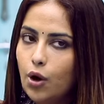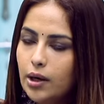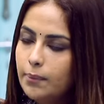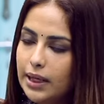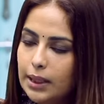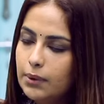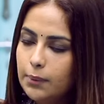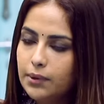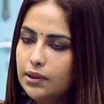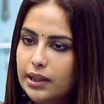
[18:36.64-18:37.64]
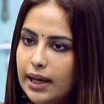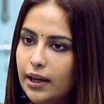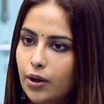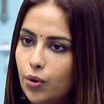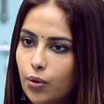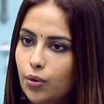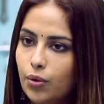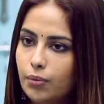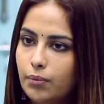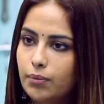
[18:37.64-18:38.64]
not many people there
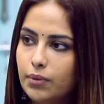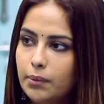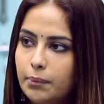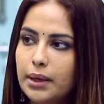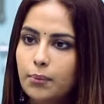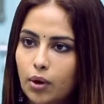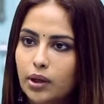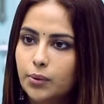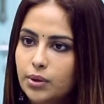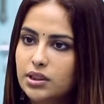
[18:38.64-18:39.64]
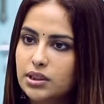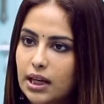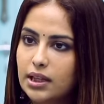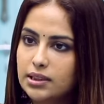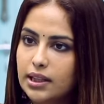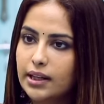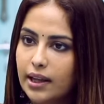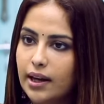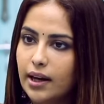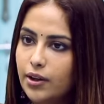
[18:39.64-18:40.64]
know the big Bollywood stars that
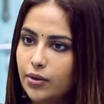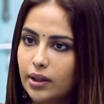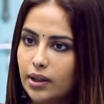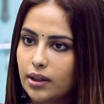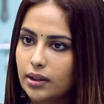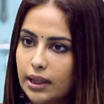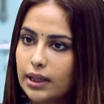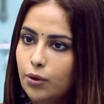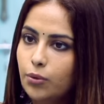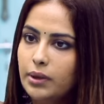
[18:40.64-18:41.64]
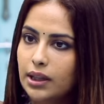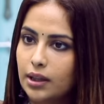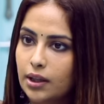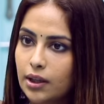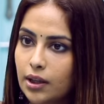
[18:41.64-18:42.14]
there are today. They know me.